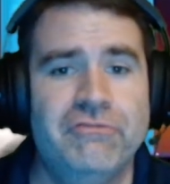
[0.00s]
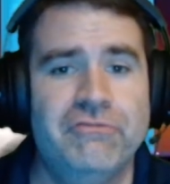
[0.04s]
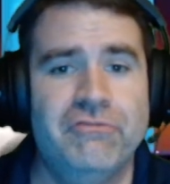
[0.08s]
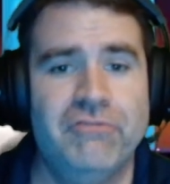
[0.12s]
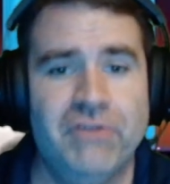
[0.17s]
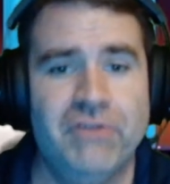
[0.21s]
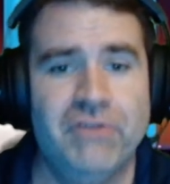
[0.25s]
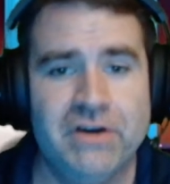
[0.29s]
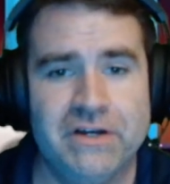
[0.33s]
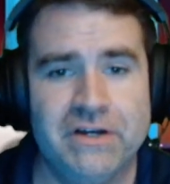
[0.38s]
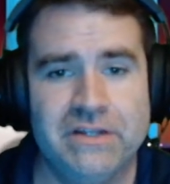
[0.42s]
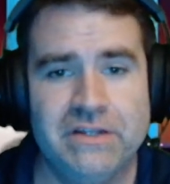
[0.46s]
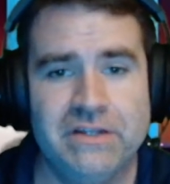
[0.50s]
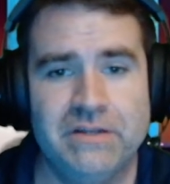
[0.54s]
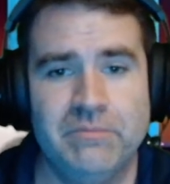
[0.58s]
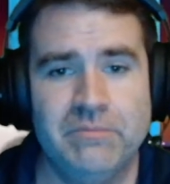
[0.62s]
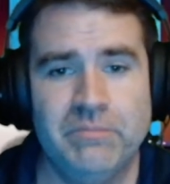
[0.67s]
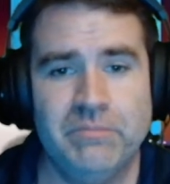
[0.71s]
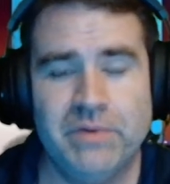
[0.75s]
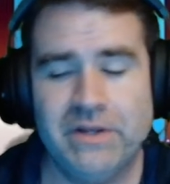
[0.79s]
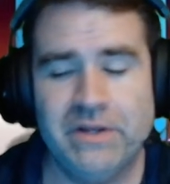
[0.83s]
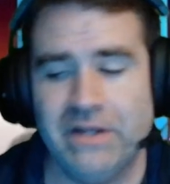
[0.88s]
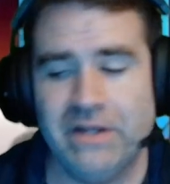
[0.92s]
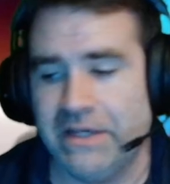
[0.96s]
fun,
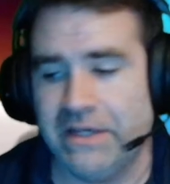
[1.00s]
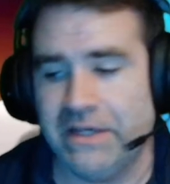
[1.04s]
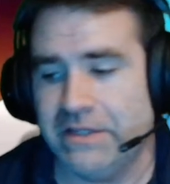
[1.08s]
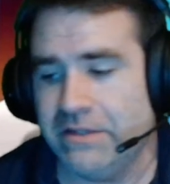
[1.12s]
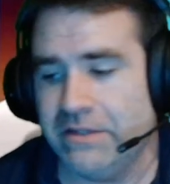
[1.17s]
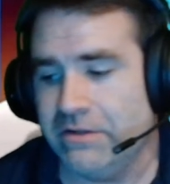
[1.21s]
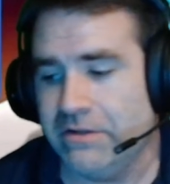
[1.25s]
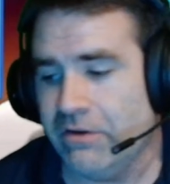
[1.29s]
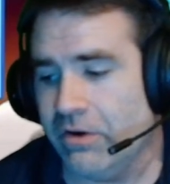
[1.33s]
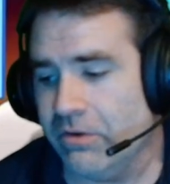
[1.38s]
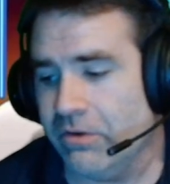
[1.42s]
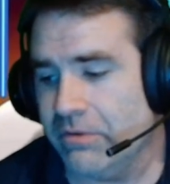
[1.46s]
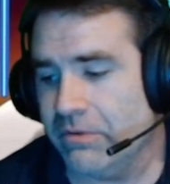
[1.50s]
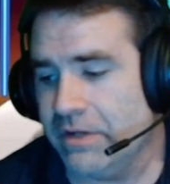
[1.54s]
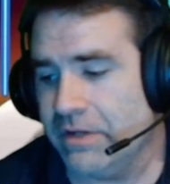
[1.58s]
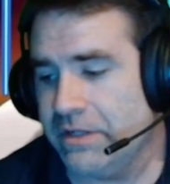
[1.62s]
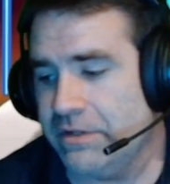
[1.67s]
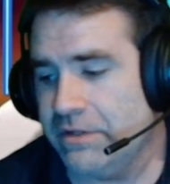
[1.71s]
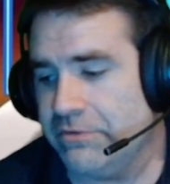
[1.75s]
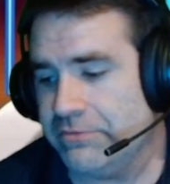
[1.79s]
but I can already